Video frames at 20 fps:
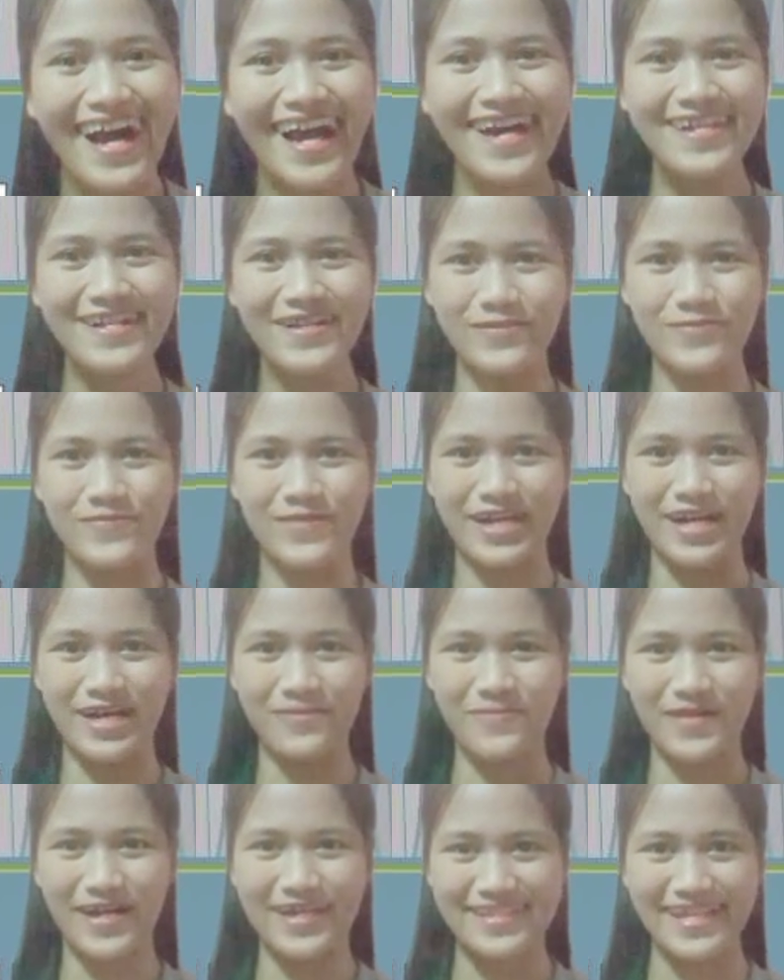araw
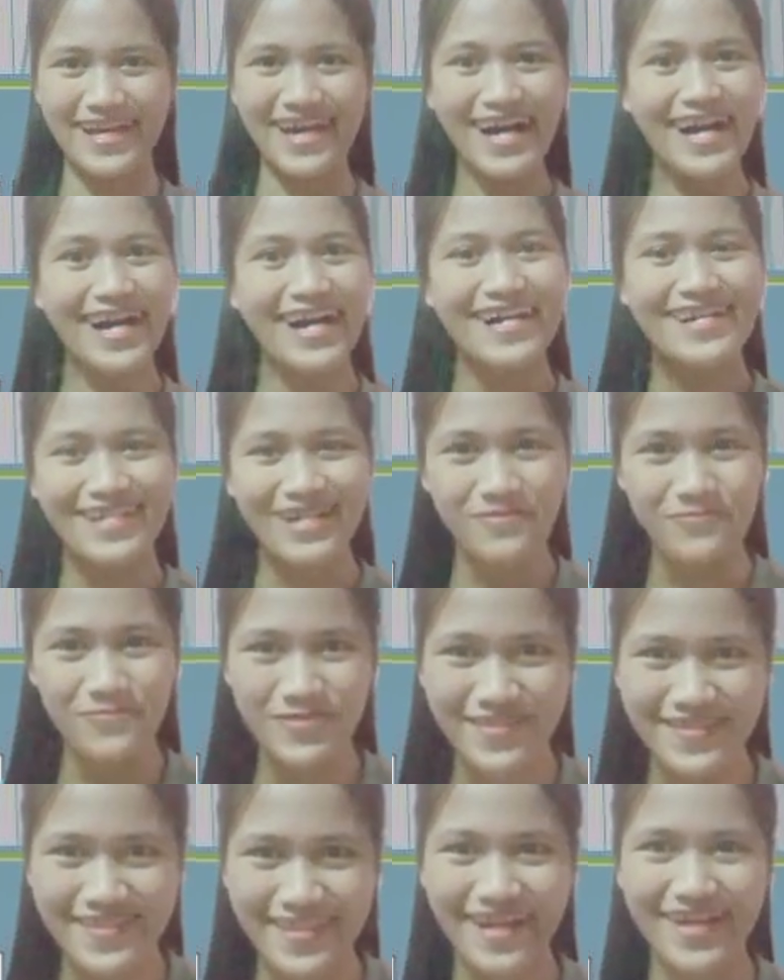mga bata!
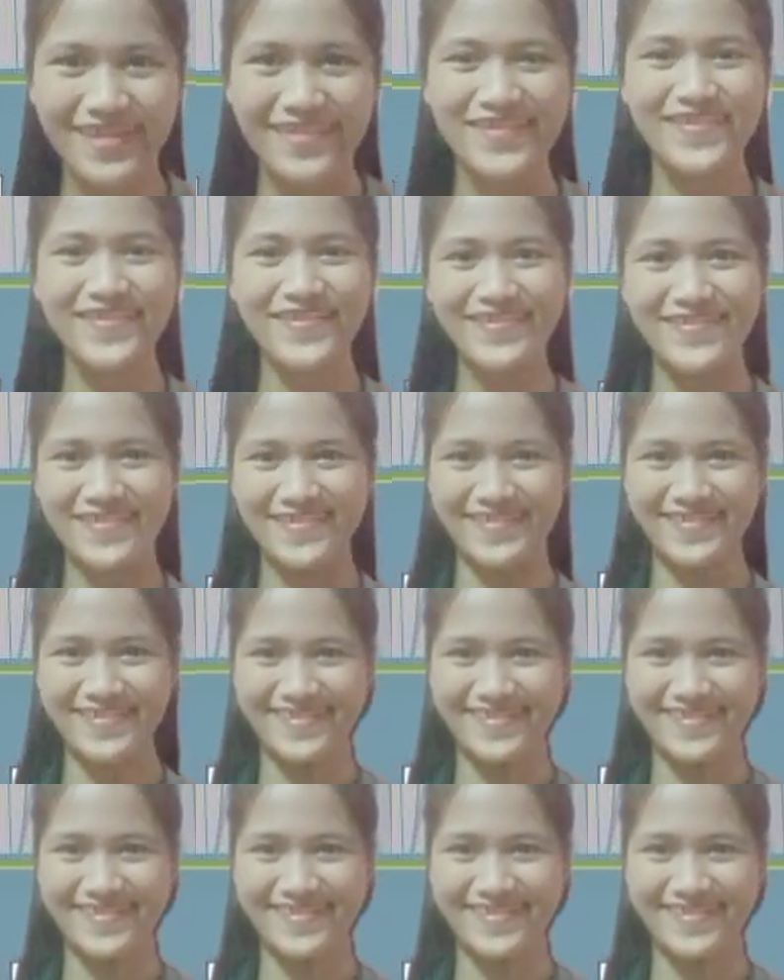Kamusta kayo?